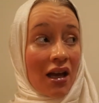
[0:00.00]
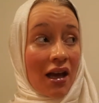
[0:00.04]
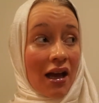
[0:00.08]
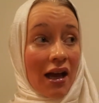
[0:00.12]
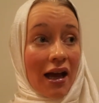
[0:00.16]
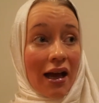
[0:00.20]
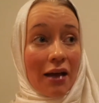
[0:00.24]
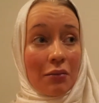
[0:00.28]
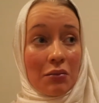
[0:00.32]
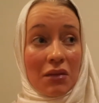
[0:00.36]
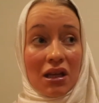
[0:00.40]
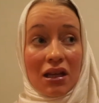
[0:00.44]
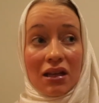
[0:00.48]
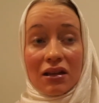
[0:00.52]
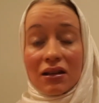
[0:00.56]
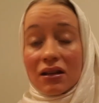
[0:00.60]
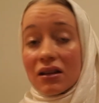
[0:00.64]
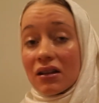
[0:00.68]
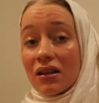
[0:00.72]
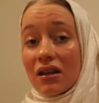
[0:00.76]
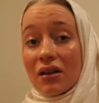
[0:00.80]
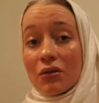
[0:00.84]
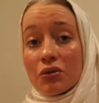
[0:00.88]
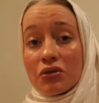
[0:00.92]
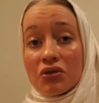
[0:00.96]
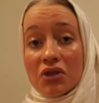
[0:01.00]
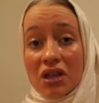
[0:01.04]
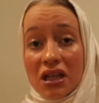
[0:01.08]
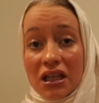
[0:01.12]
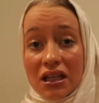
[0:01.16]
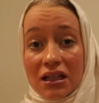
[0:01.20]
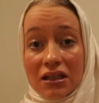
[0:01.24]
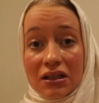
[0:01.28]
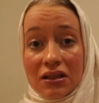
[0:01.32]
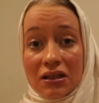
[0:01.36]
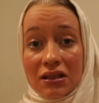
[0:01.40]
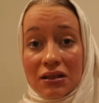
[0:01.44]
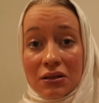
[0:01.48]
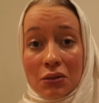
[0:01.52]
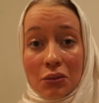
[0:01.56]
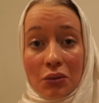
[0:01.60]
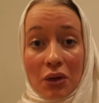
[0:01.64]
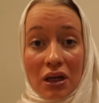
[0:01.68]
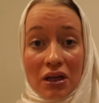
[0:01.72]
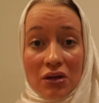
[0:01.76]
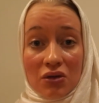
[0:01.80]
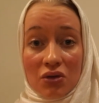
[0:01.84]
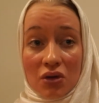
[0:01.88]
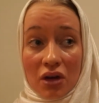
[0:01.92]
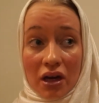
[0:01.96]
I mean, read
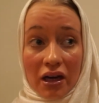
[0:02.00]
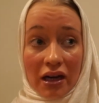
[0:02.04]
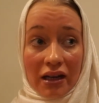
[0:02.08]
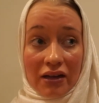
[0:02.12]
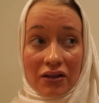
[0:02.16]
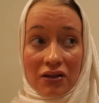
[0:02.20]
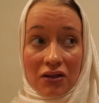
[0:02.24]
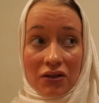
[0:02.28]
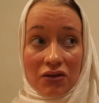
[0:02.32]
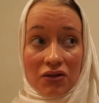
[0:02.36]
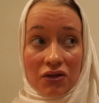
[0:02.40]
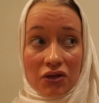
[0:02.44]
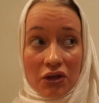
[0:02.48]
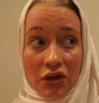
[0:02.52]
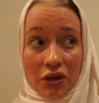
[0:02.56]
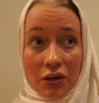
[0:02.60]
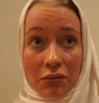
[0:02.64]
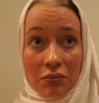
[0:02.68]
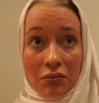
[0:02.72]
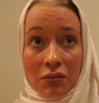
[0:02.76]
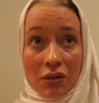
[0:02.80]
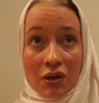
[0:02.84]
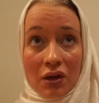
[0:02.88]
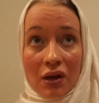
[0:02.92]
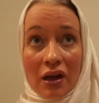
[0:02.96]
when you are at the gym